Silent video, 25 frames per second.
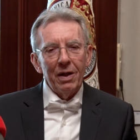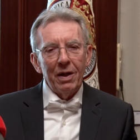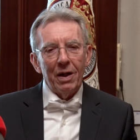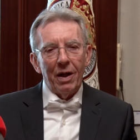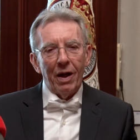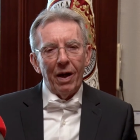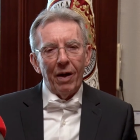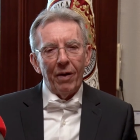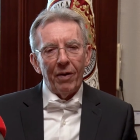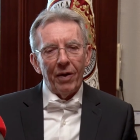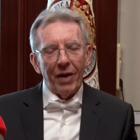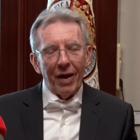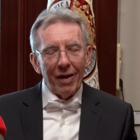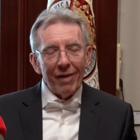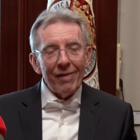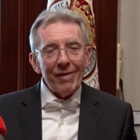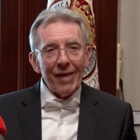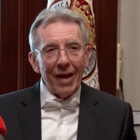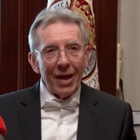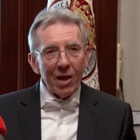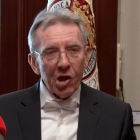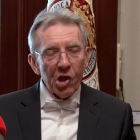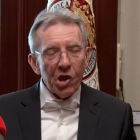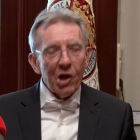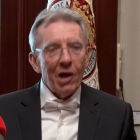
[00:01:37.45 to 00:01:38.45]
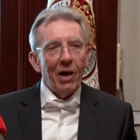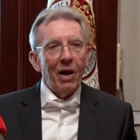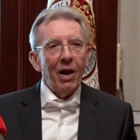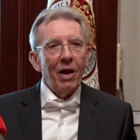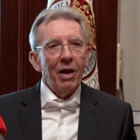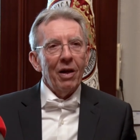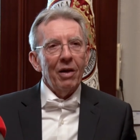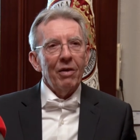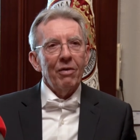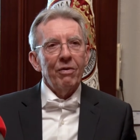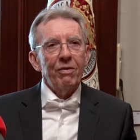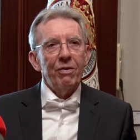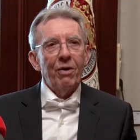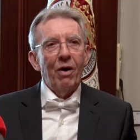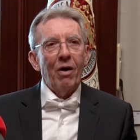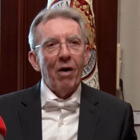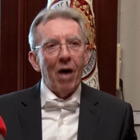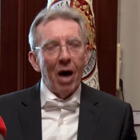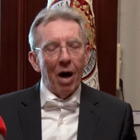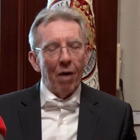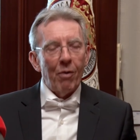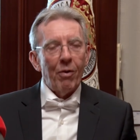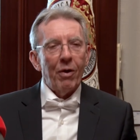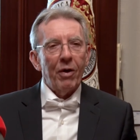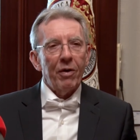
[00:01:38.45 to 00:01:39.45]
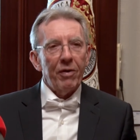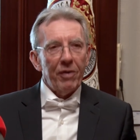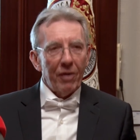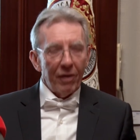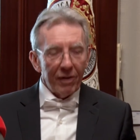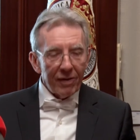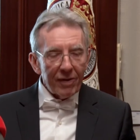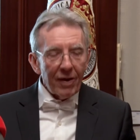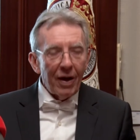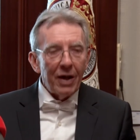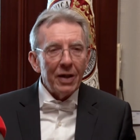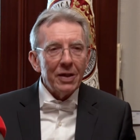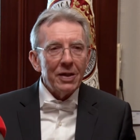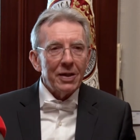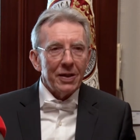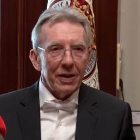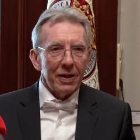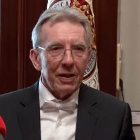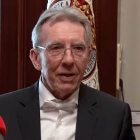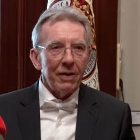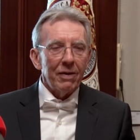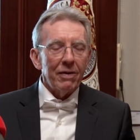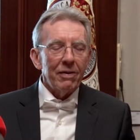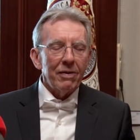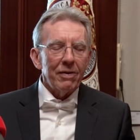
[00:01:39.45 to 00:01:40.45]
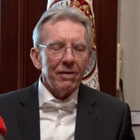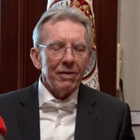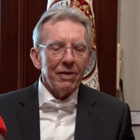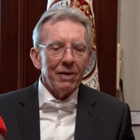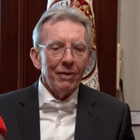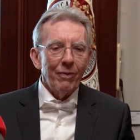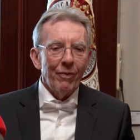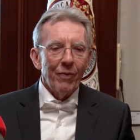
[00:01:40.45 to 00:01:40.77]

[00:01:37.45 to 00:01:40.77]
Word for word: uh, essential for our societies,